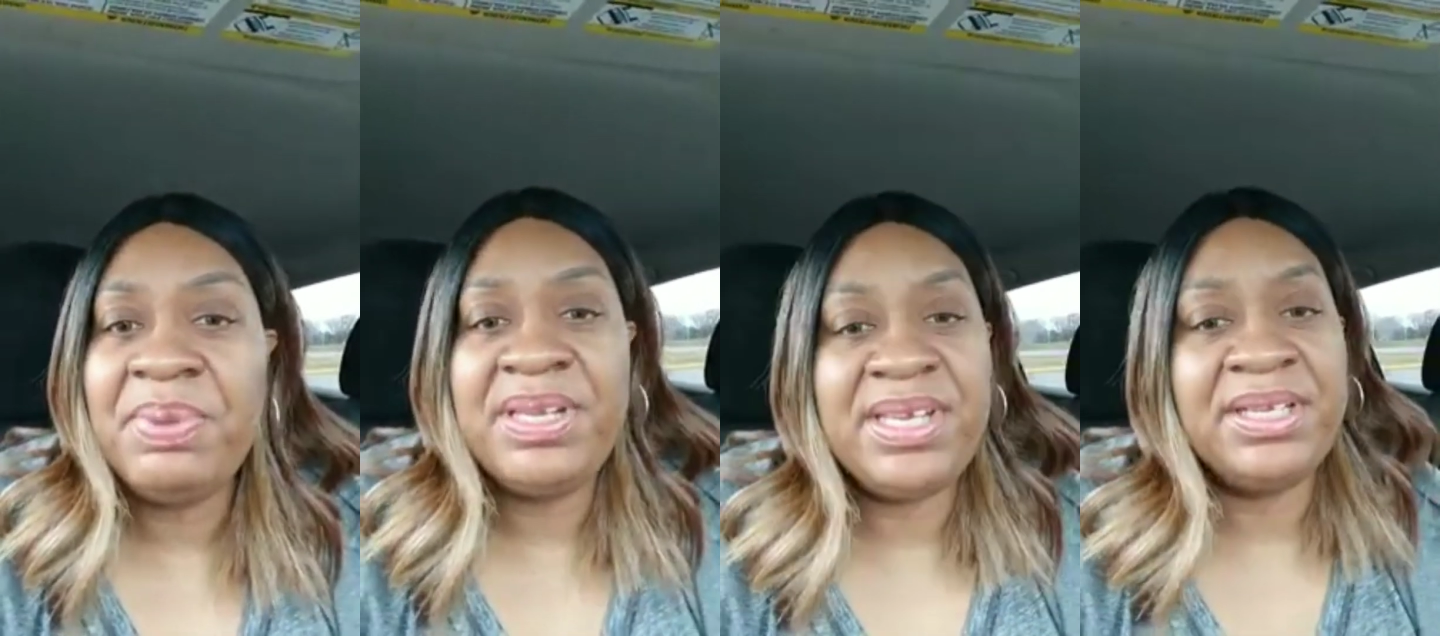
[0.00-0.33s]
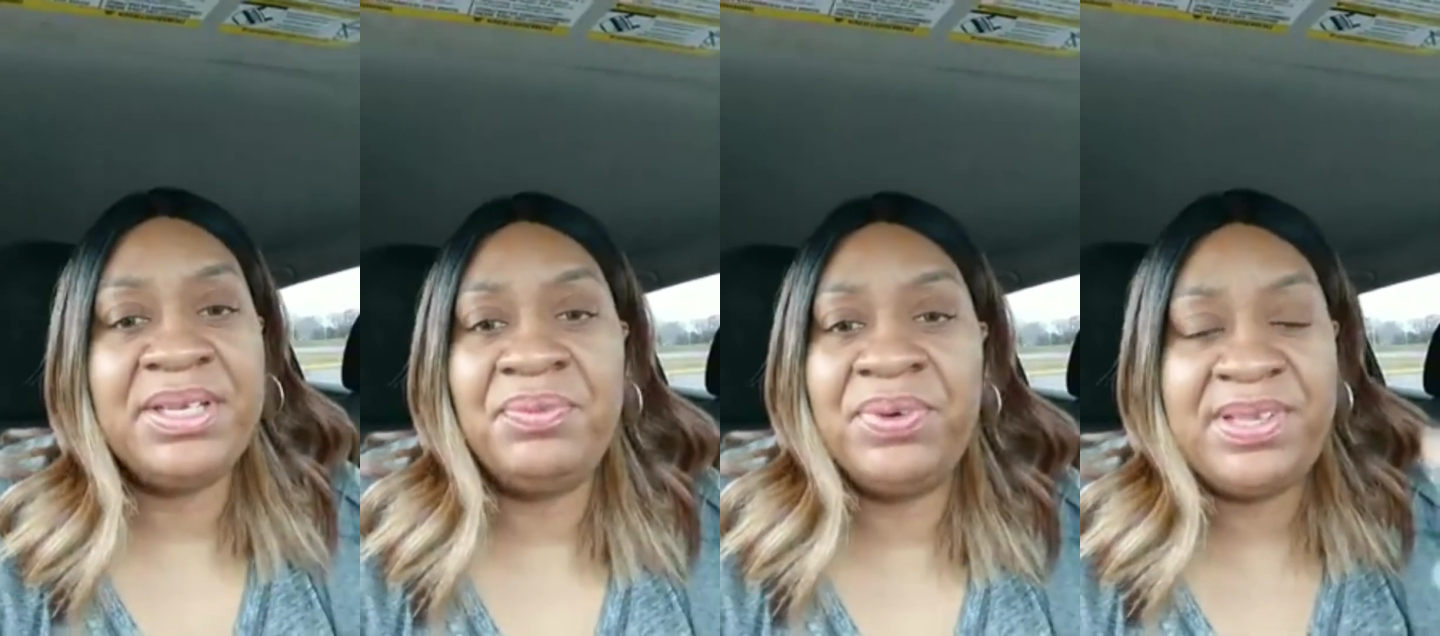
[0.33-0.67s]
been
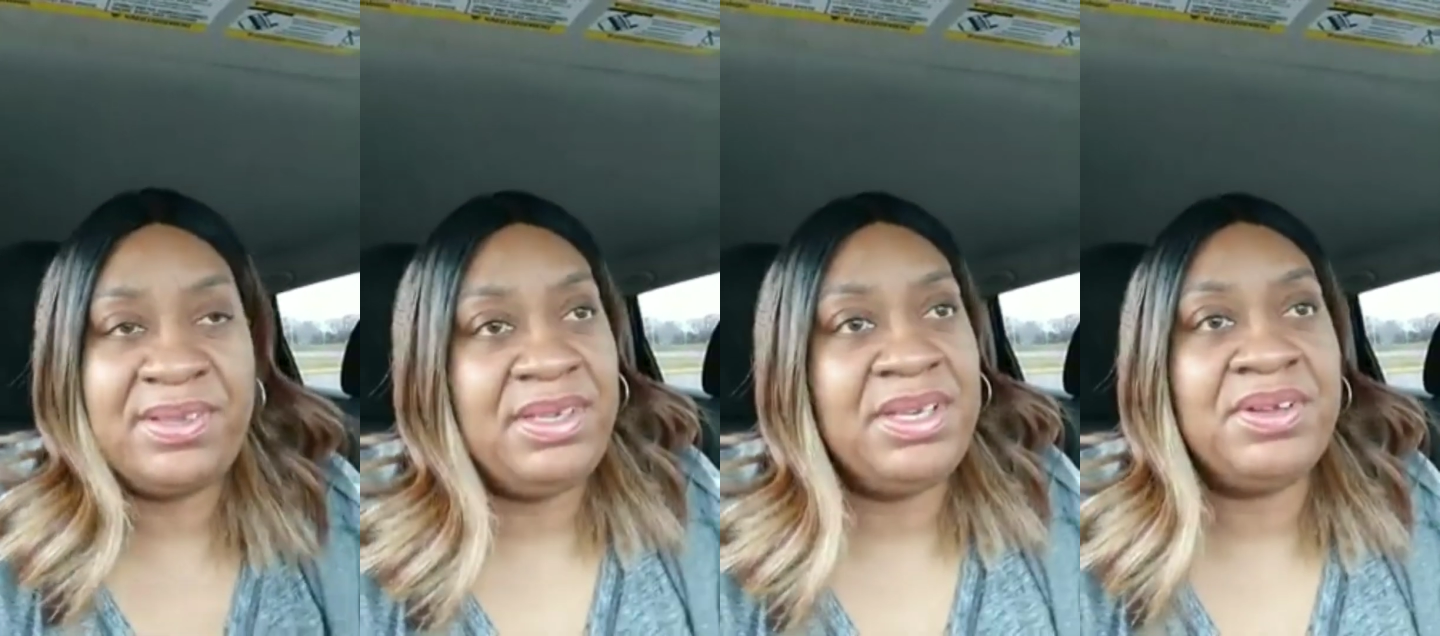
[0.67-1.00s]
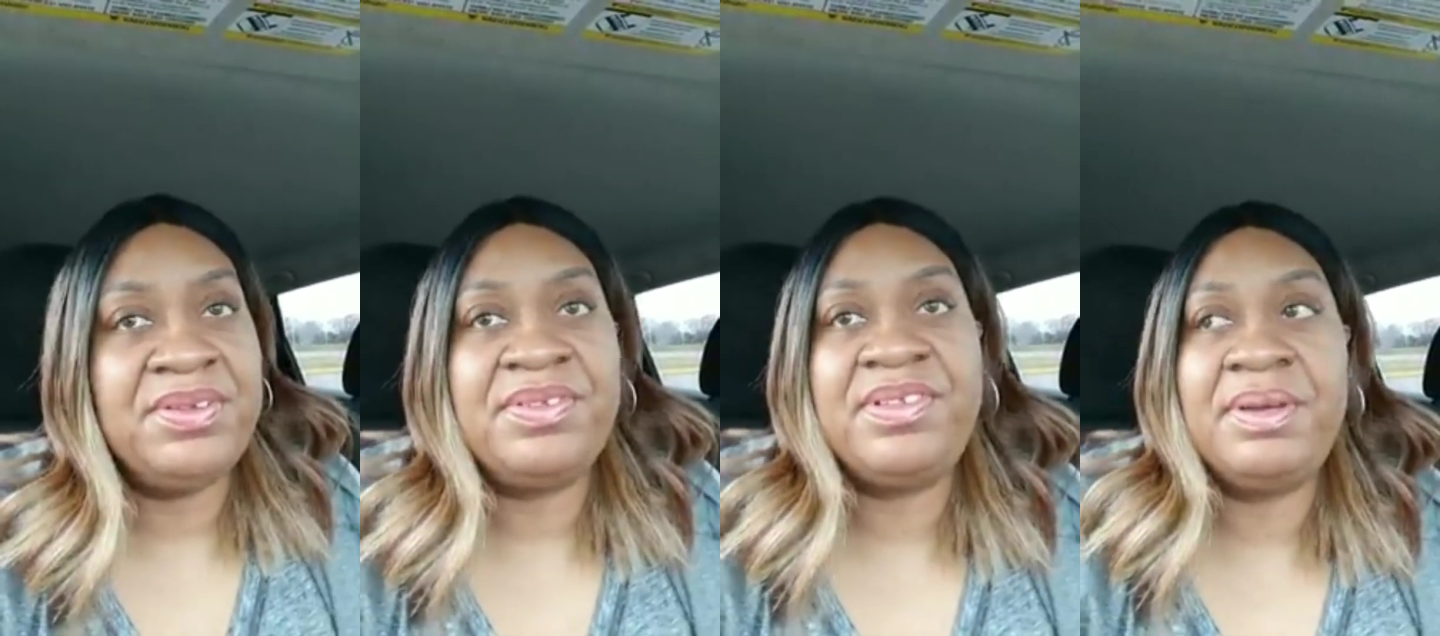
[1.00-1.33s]
dealing with,
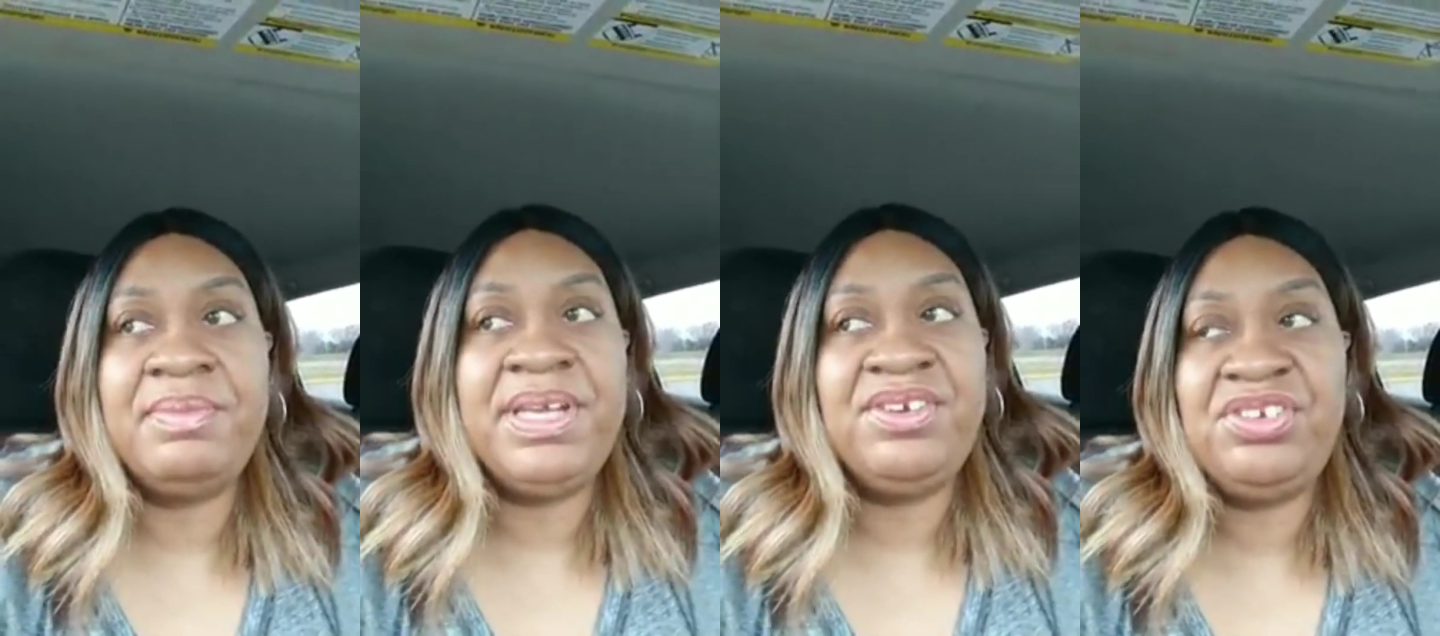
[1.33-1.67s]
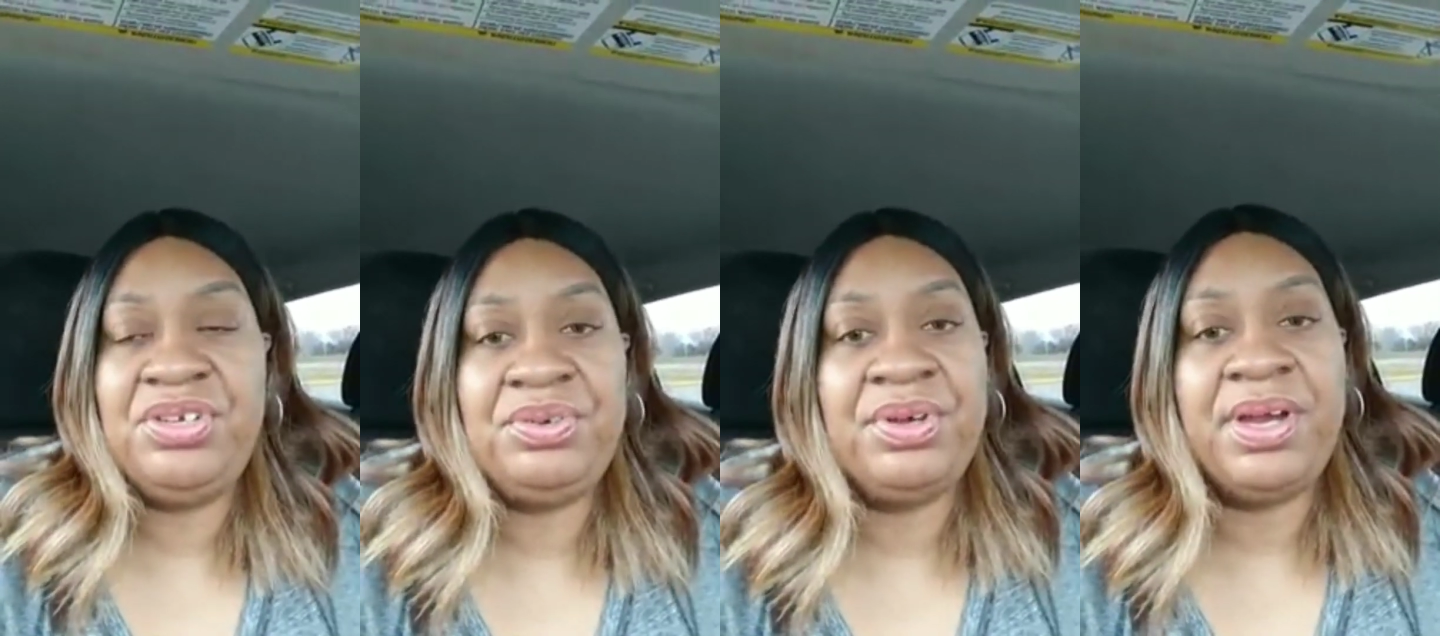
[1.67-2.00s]
some
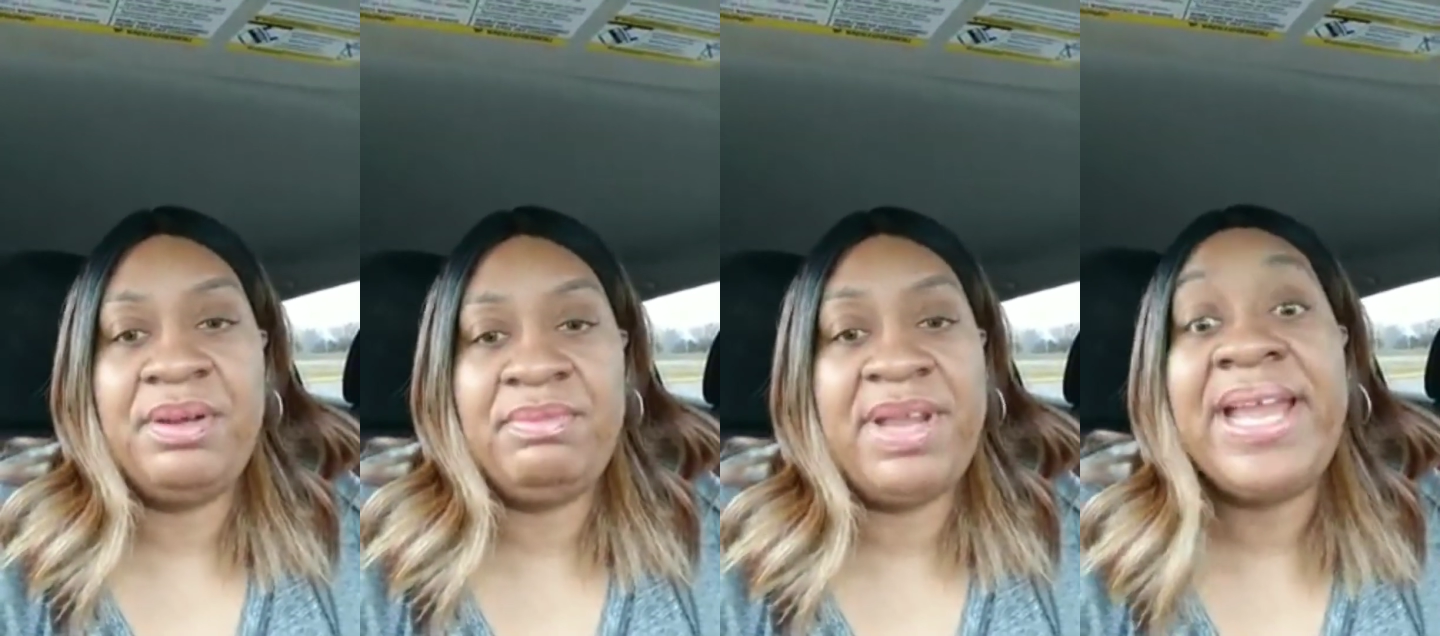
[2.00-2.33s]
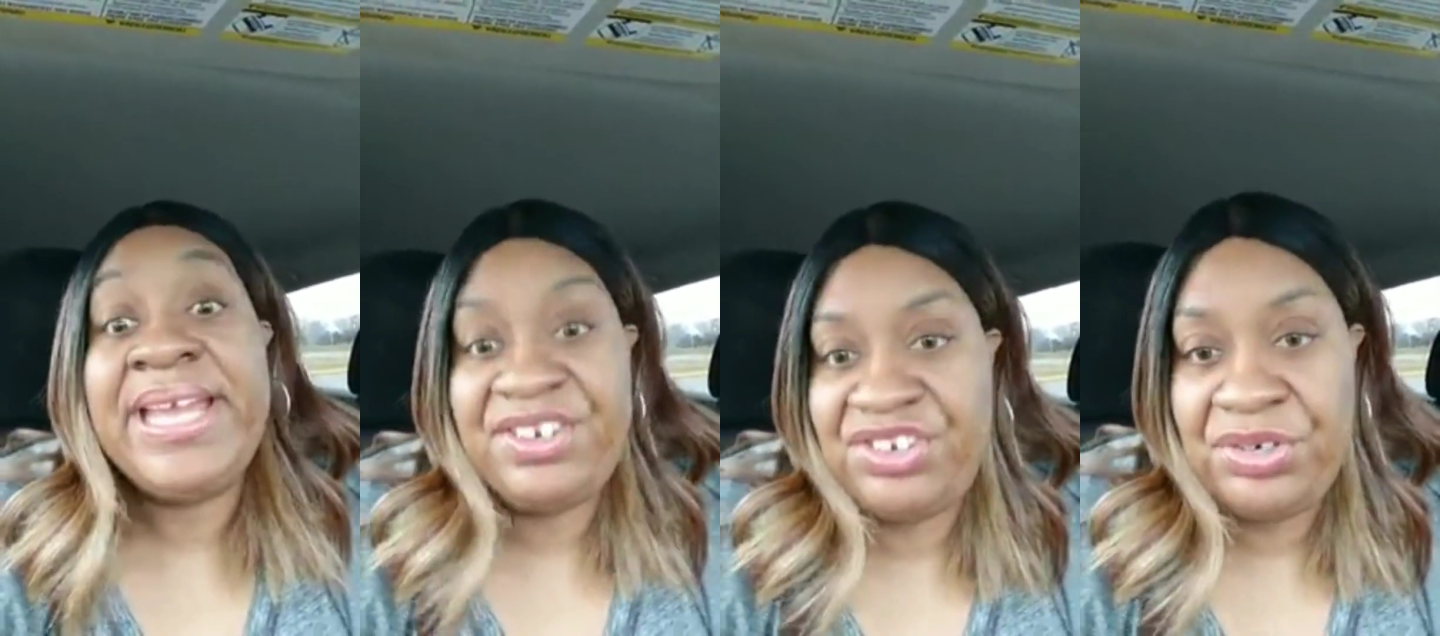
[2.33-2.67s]

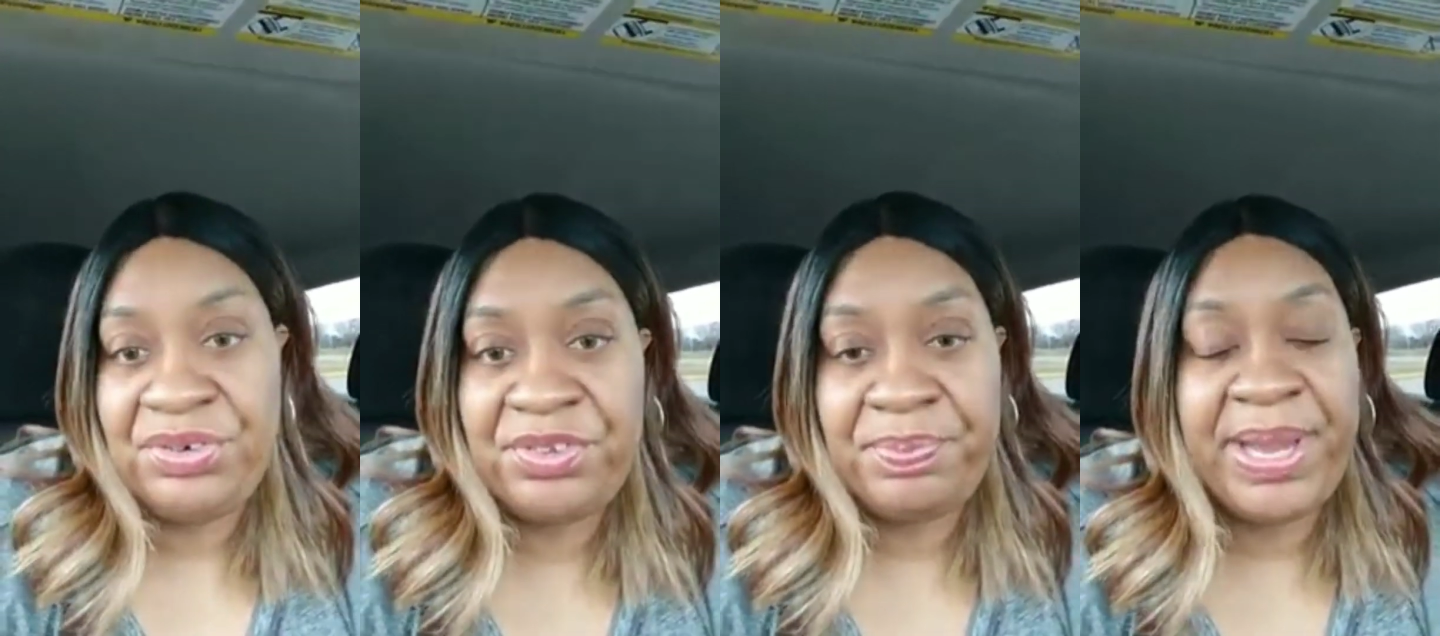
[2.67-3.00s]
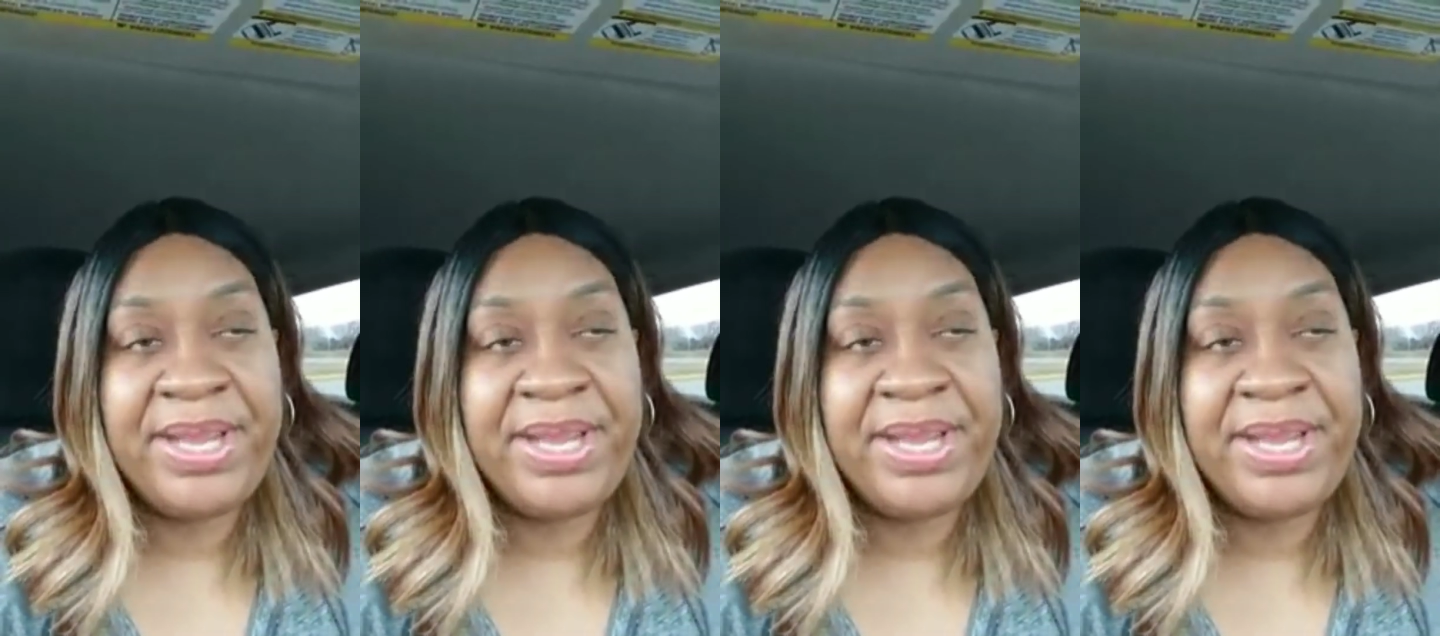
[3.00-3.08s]
not issues,